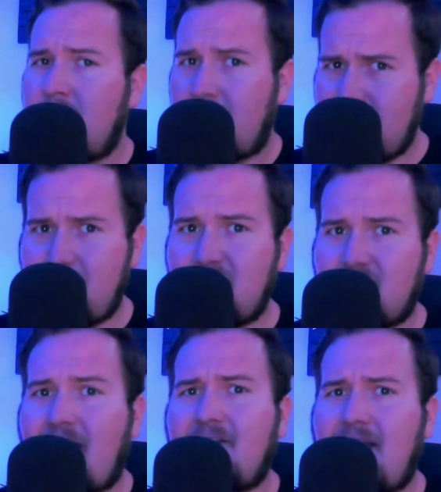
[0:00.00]
He's being
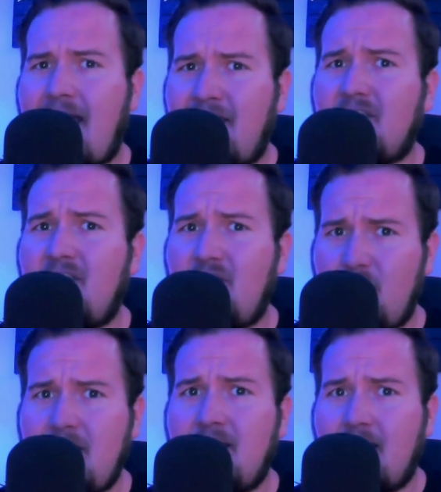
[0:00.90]
drafted at the
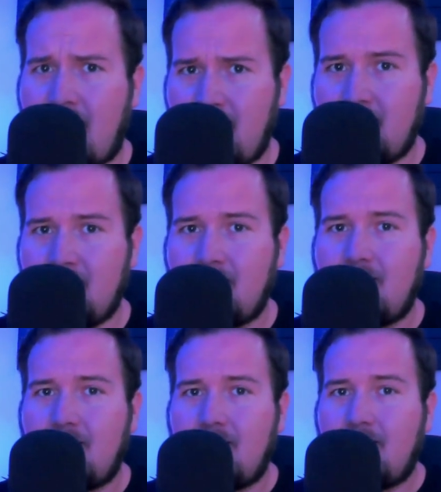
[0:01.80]
QB 9.
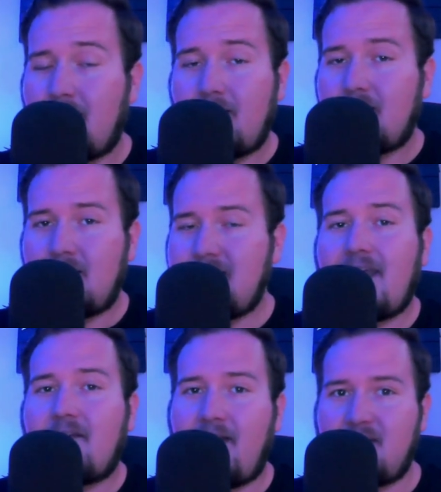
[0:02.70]
Take
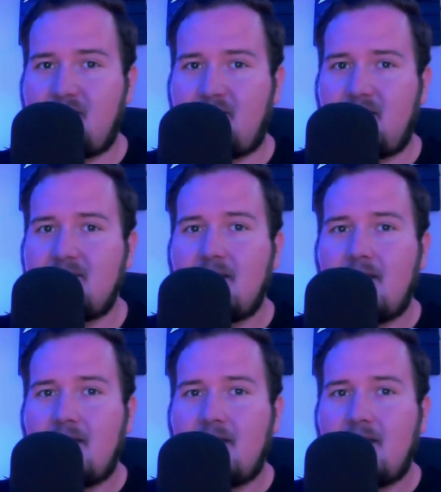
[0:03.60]
advantage of this.